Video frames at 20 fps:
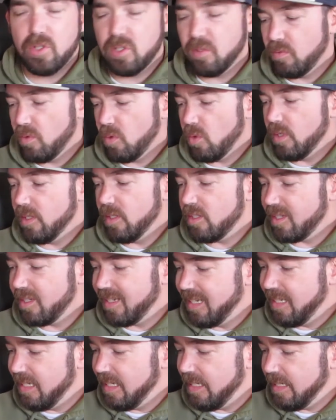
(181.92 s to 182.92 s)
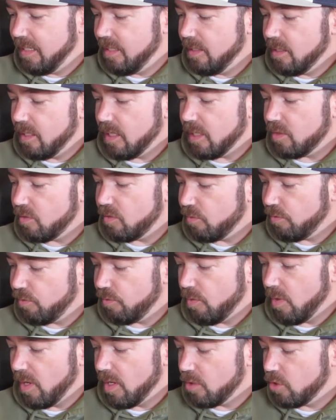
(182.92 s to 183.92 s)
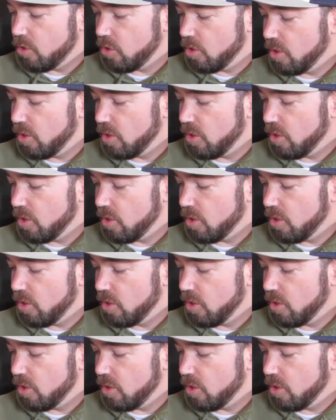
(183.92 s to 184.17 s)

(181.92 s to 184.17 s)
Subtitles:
of all, it's clean, it's fresh,